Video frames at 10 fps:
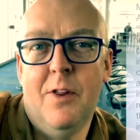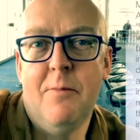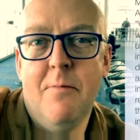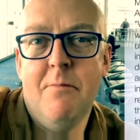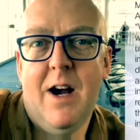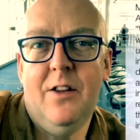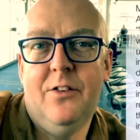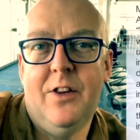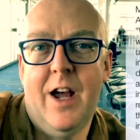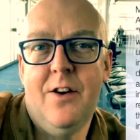with me,
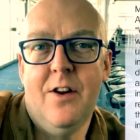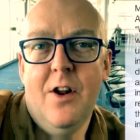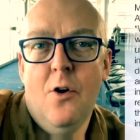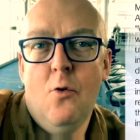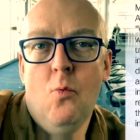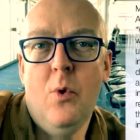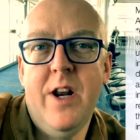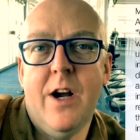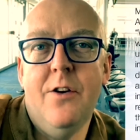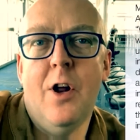Matt said,
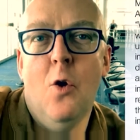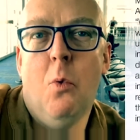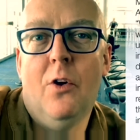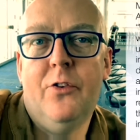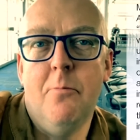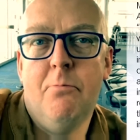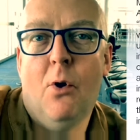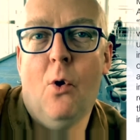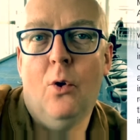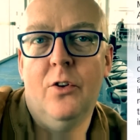"We don't know what's
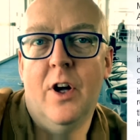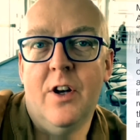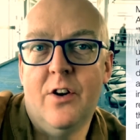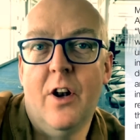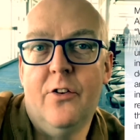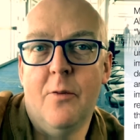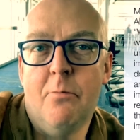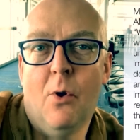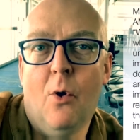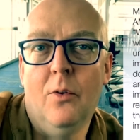important until it's
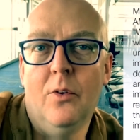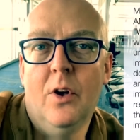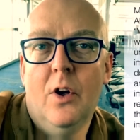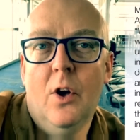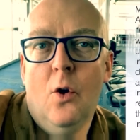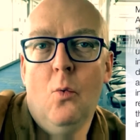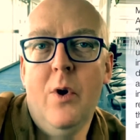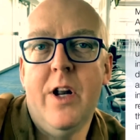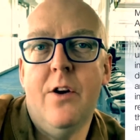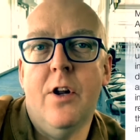important.
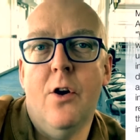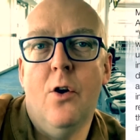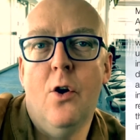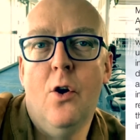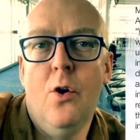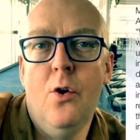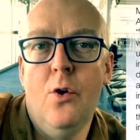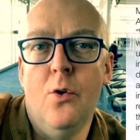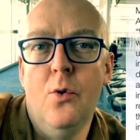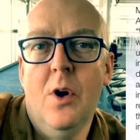We don't know
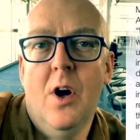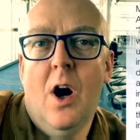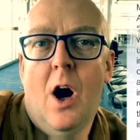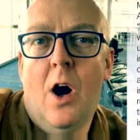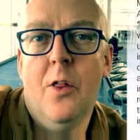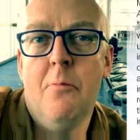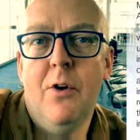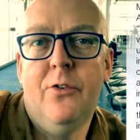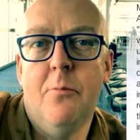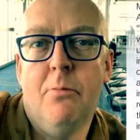who are the
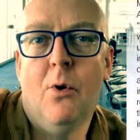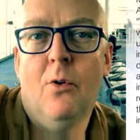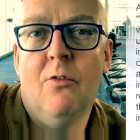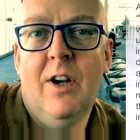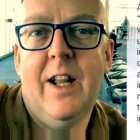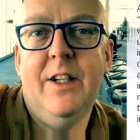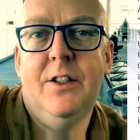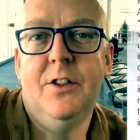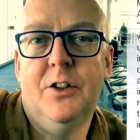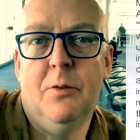most important
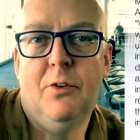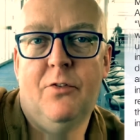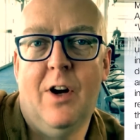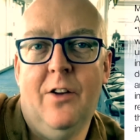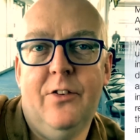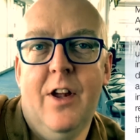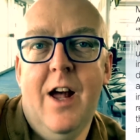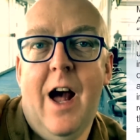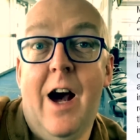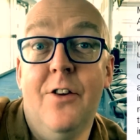relationships for us
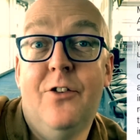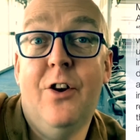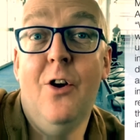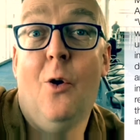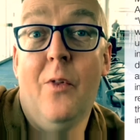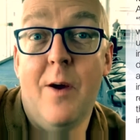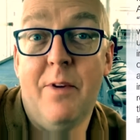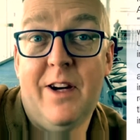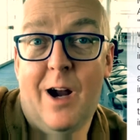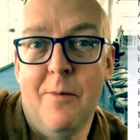until
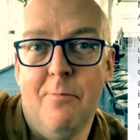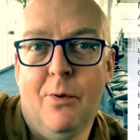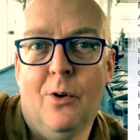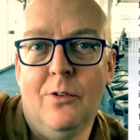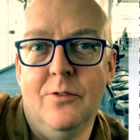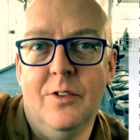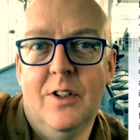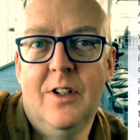they become important."